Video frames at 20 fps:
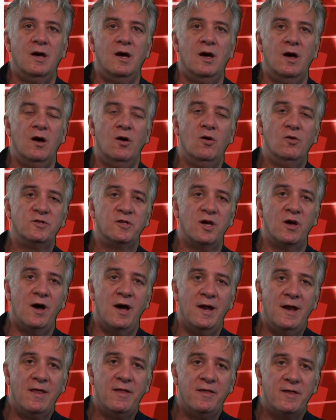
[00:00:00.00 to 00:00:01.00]
Also,
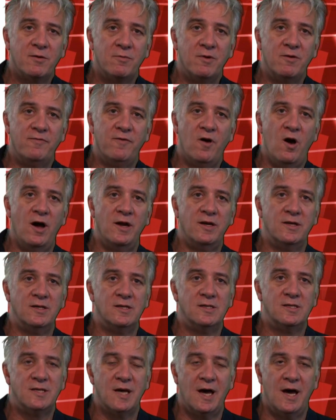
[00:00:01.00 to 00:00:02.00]
another thing we find
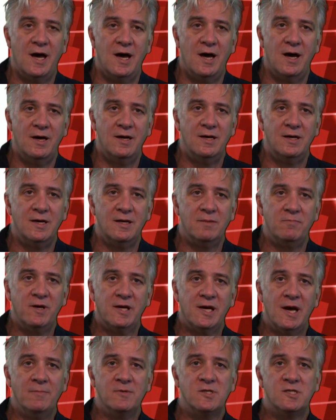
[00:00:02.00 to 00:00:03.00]
is it
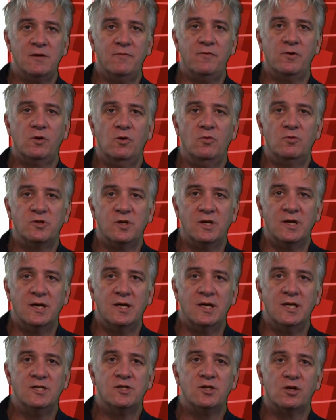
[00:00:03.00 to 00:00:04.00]
becomes difficult to
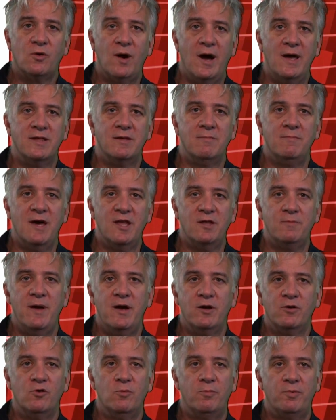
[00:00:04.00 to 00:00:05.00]
integrate the
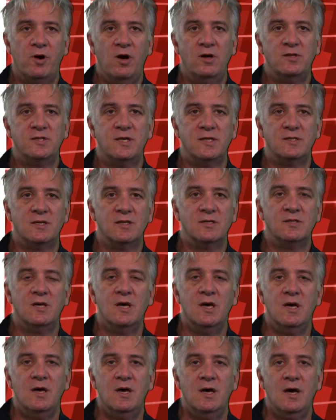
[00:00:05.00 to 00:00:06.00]
mathematical processes
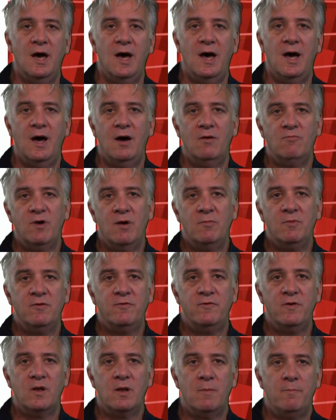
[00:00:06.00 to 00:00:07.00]
when we
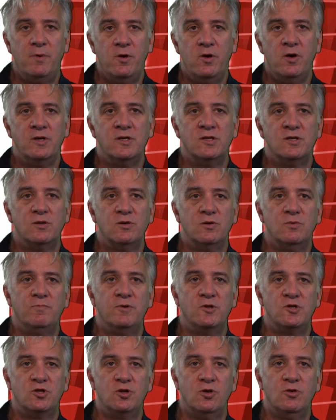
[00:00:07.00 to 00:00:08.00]
feel the burden to
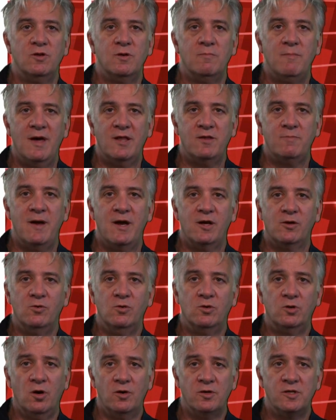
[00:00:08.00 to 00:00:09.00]
pursue the mathematical
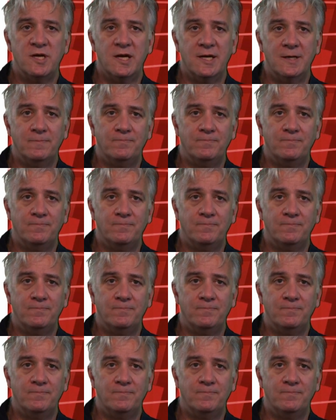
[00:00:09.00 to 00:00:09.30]
content.